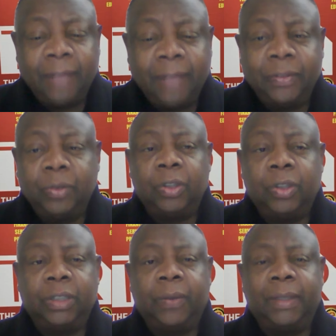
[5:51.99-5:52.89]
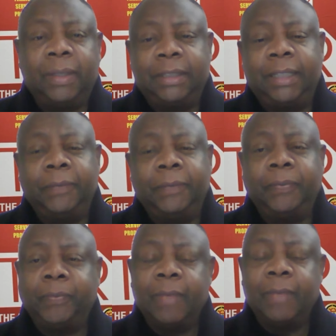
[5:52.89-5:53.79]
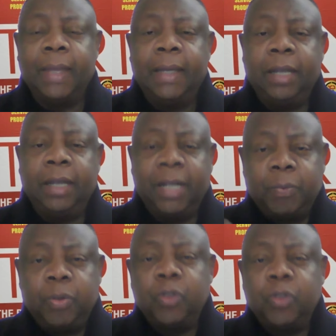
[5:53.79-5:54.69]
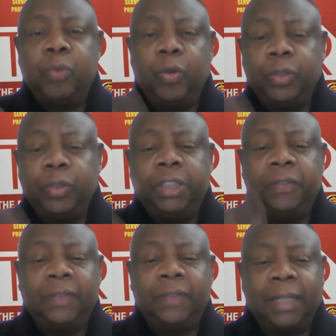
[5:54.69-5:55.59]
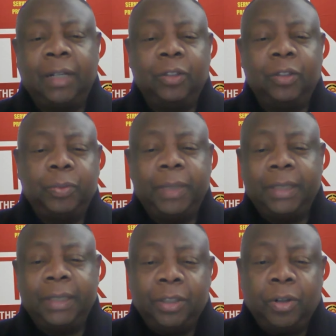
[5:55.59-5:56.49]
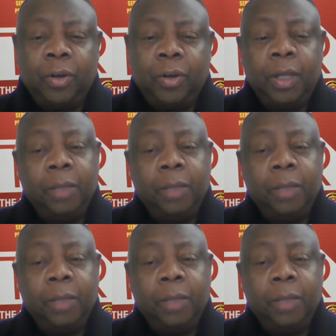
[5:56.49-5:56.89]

Ivan Kosa was saying, now let's postpone Chiefs' announcement, you know,